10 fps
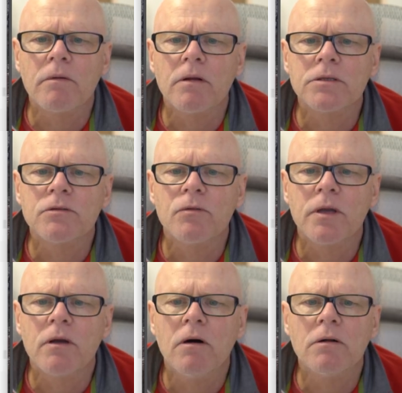else have we
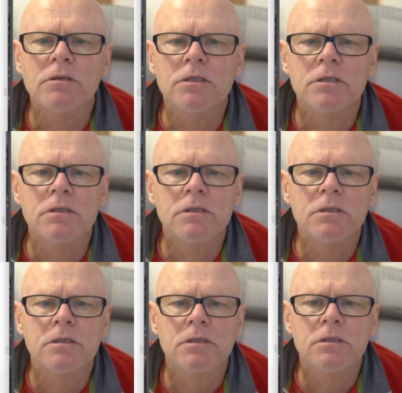
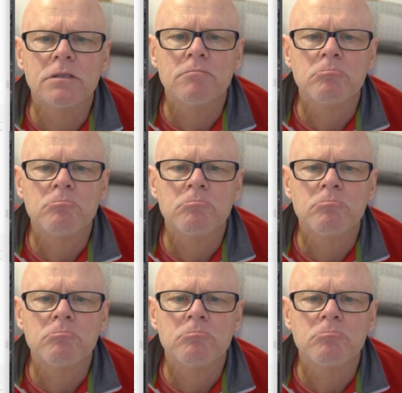got?